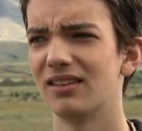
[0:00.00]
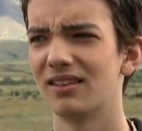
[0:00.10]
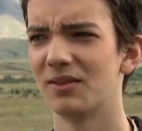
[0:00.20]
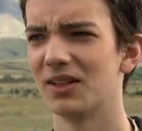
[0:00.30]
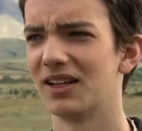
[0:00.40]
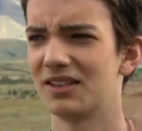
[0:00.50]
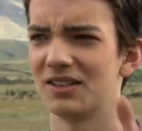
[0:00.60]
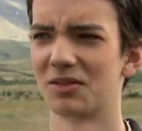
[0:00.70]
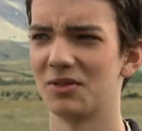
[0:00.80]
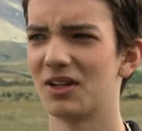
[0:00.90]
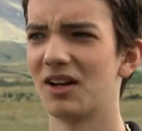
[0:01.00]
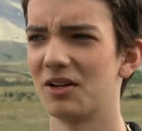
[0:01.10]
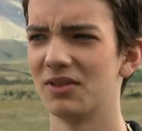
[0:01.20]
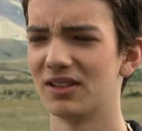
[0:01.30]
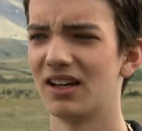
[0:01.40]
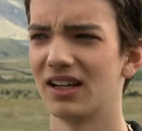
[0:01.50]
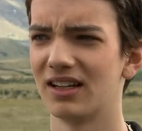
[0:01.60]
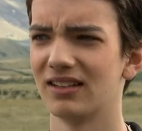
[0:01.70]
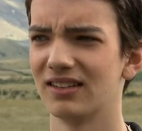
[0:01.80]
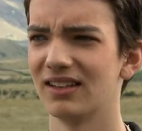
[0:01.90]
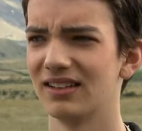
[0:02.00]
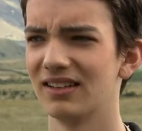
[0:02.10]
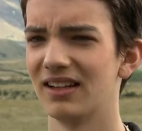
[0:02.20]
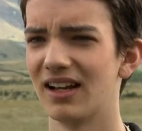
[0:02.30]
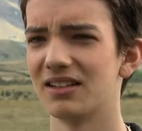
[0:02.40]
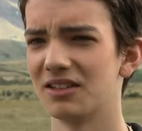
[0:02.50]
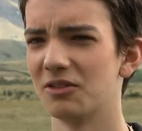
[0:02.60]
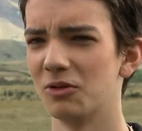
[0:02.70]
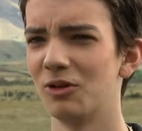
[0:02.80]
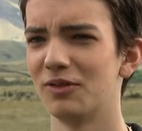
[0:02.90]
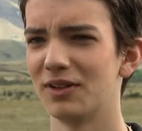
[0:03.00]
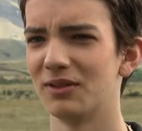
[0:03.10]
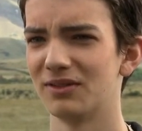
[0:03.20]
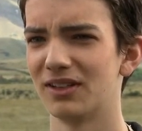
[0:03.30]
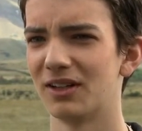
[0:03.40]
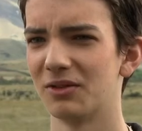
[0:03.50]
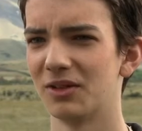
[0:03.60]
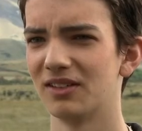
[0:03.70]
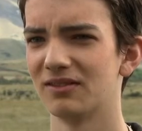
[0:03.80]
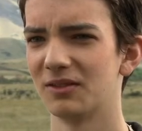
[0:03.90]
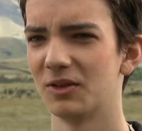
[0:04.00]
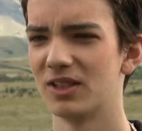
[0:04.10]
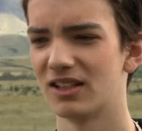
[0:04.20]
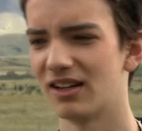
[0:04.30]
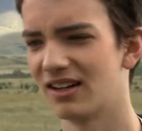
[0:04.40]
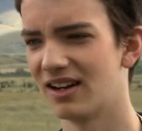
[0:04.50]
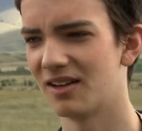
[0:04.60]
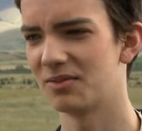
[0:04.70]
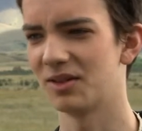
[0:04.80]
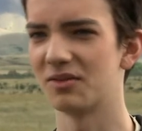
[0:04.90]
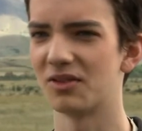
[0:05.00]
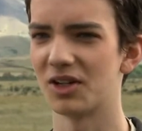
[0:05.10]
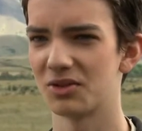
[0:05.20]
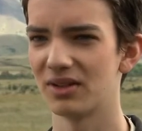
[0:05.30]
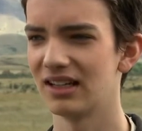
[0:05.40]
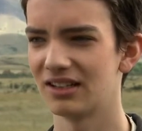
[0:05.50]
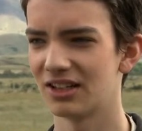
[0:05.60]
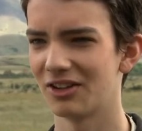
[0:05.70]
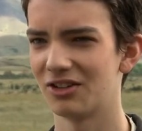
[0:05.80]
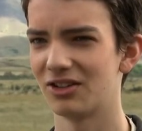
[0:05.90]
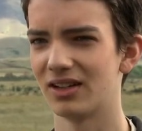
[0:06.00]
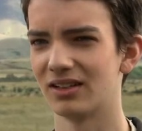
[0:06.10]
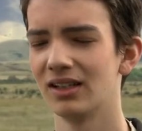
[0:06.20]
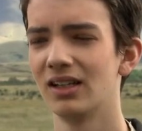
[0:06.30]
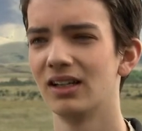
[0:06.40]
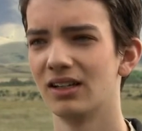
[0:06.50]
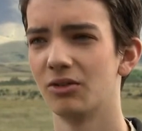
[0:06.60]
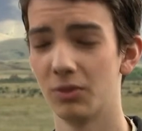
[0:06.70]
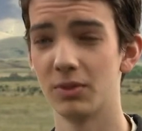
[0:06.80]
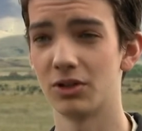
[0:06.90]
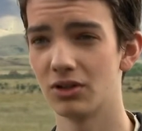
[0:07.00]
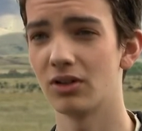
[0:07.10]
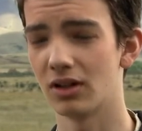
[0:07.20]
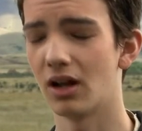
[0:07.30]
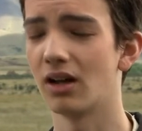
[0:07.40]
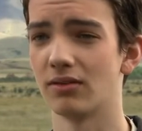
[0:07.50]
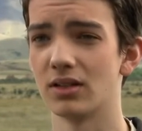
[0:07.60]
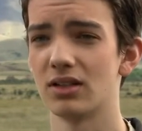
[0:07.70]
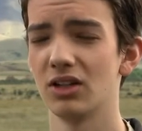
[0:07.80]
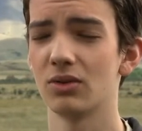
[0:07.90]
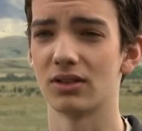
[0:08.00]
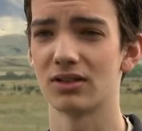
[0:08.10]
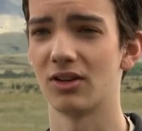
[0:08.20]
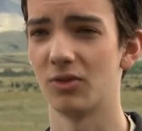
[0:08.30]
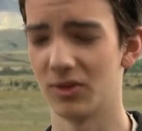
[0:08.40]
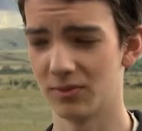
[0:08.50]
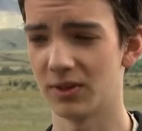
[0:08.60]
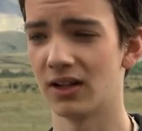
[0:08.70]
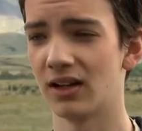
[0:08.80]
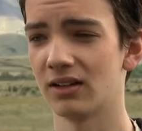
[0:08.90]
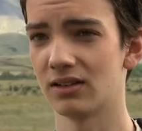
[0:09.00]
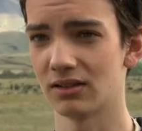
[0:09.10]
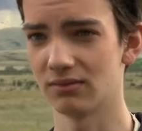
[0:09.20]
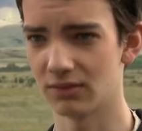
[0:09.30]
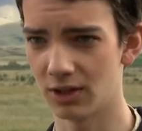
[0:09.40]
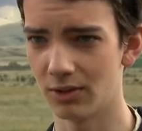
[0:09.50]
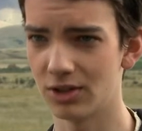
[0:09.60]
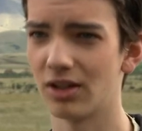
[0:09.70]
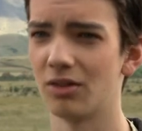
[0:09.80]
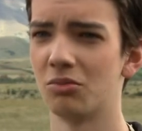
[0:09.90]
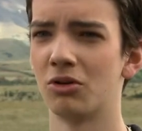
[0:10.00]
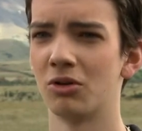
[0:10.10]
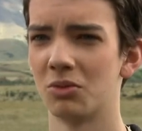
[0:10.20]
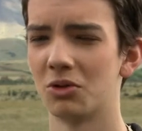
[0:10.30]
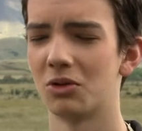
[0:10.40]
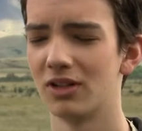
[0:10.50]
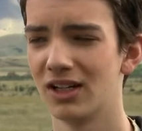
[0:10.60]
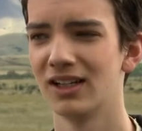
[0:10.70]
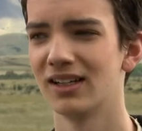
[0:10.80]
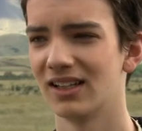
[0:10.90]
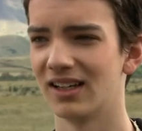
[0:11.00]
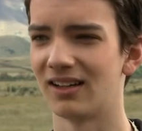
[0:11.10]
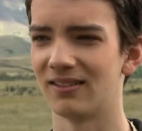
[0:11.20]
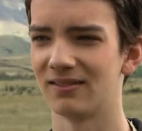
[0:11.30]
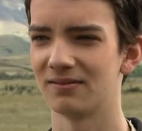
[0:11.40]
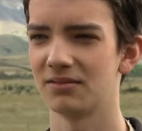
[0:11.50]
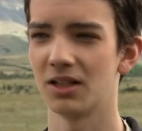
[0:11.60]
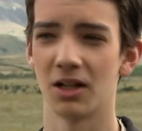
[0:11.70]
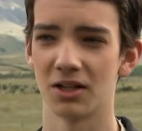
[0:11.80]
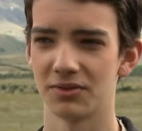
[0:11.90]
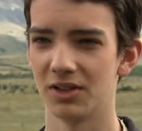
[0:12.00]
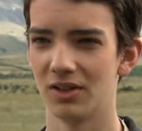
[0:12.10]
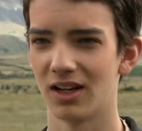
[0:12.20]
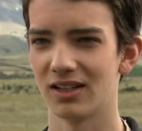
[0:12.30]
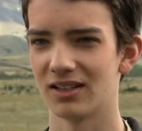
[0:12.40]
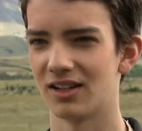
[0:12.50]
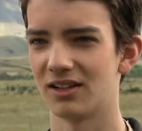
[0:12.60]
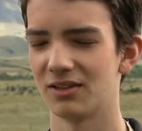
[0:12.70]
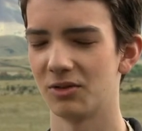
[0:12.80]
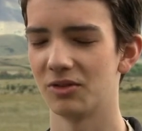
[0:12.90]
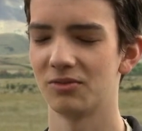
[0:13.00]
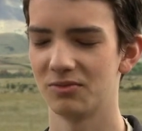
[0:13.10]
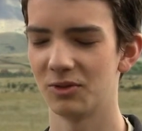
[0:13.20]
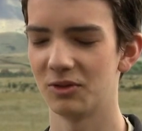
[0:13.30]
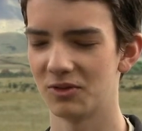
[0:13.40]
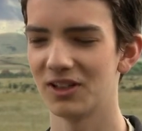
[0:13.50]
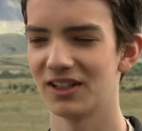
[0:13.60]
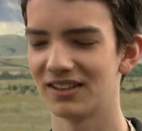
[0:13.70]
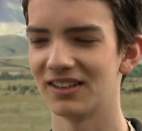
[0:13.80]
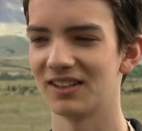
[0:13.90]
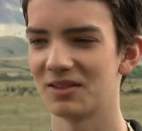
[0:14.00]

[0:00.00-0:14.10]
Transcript: relationship has kind of been like it has in the movie. We started out pretty fresh with each other, and we've been shooting kind of in sequence, so we've been getting to know each other more and more. And the last few days out, we've clicked, and it's